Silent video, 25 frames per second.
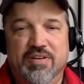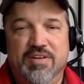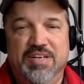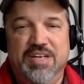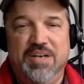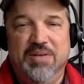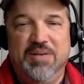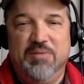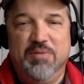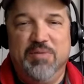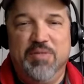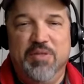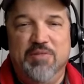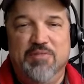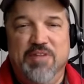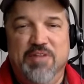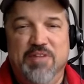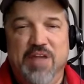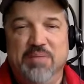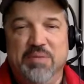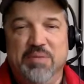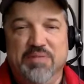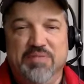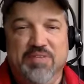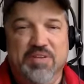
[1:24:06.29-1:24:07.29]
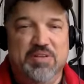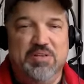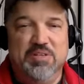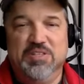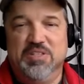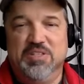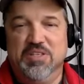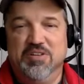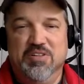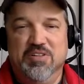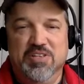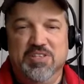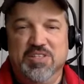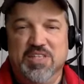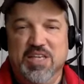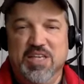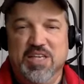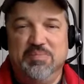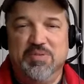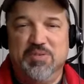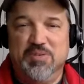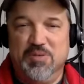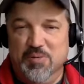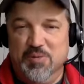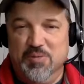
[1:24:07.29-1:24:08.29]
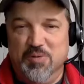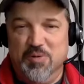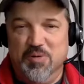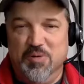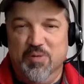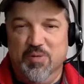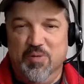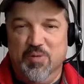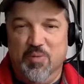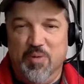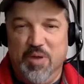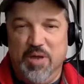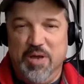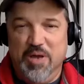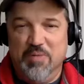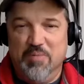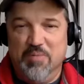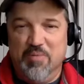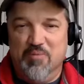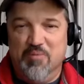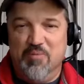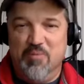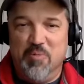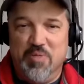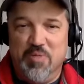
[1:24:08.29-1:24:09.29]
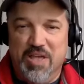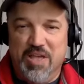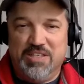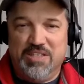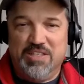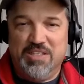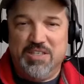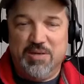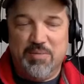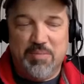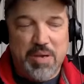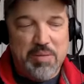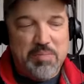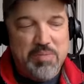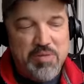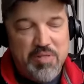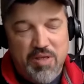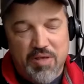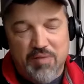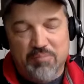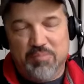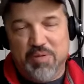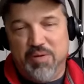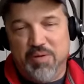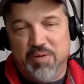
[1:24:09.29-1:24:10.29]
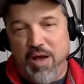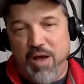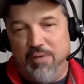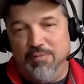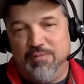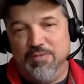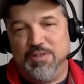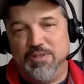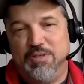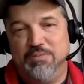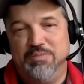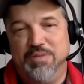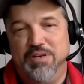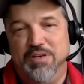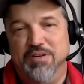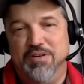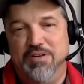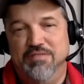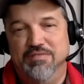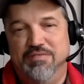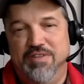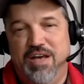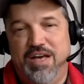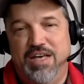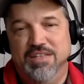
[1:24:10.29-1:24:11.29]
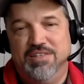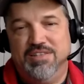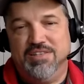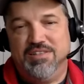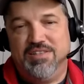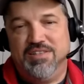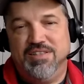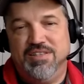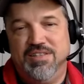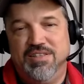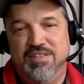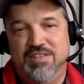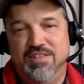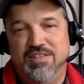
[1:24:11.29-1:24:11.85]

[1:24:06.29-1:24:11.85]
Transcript: you know, with their family, if they listen to this episode on the way or before that, you know, maybe they'll offer some better advice